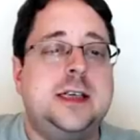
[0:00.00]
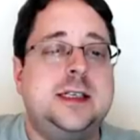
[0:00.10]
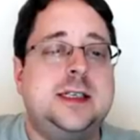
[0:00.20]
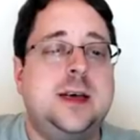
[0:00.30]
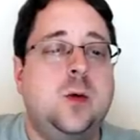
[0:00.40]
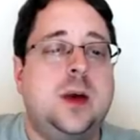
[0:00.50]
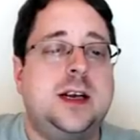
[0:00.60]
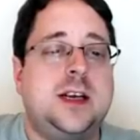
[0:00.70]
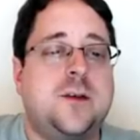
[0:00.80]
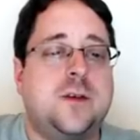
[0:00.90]
you can see what
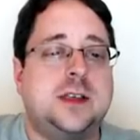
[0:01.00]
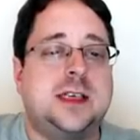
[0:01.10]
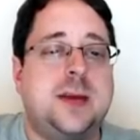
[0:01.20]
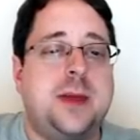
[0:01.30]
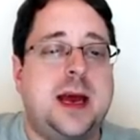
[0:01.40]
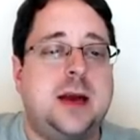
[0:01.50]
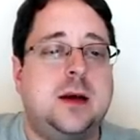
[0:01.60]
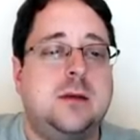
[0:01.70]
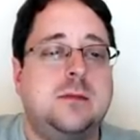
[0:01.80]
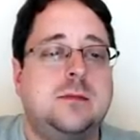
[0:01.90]
a difference I made.